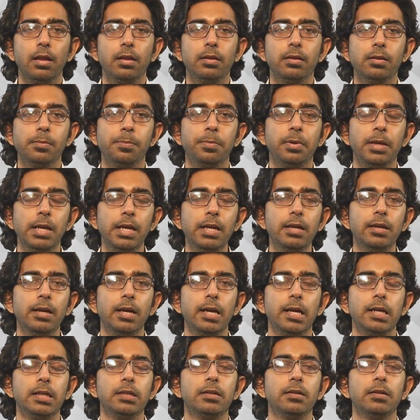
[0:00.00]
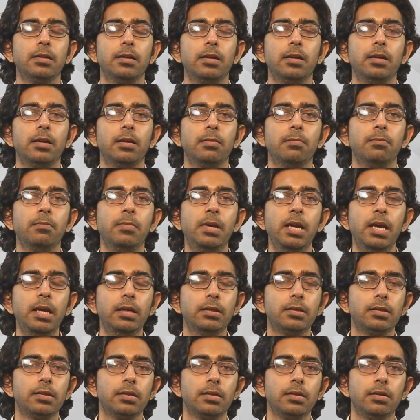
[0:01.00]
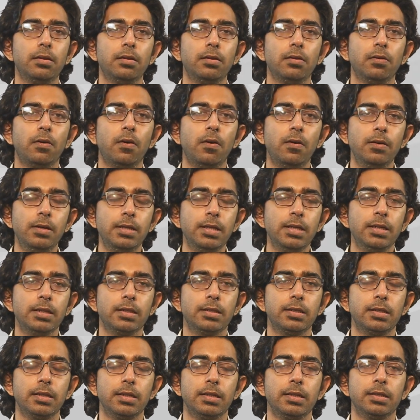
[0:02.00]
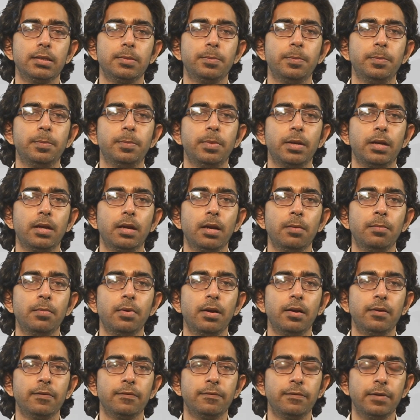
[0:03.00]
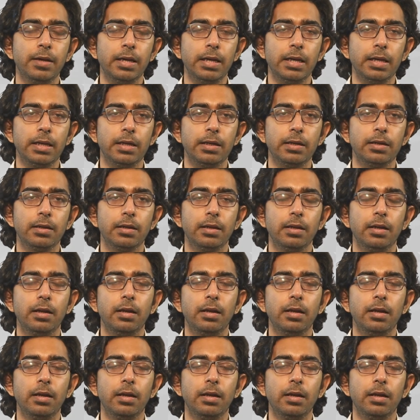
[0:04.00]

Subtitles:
The playwright makes audiences become aware